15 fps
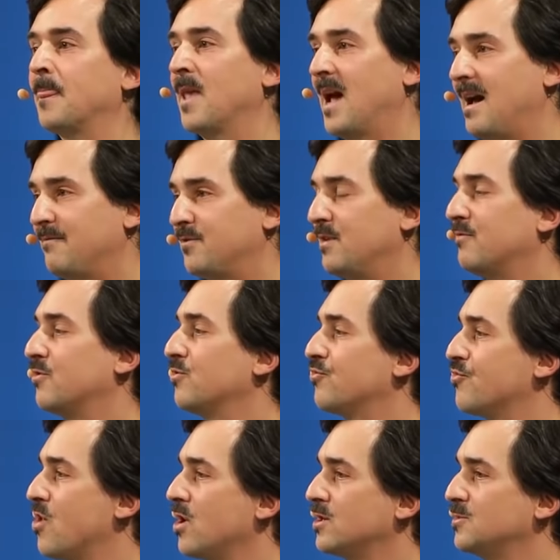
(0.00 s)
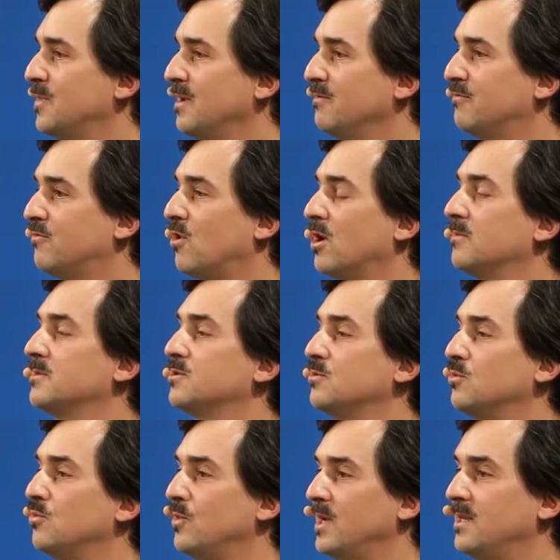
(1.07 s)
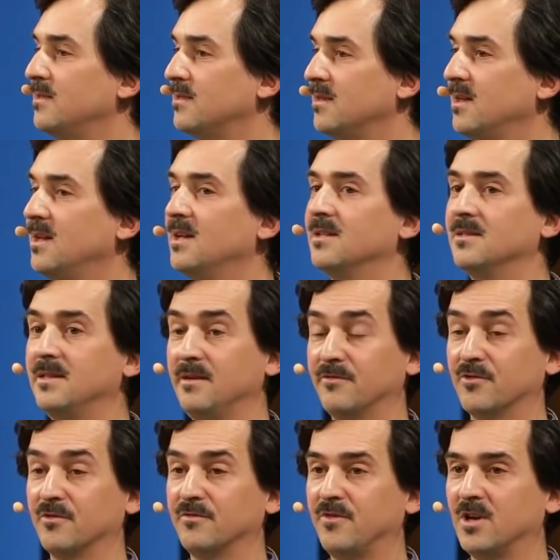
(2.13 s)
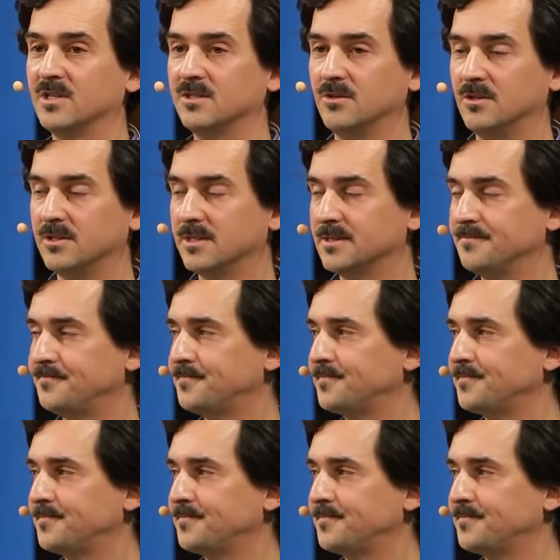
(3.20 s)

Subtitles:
have different rocks being formed with different fossils.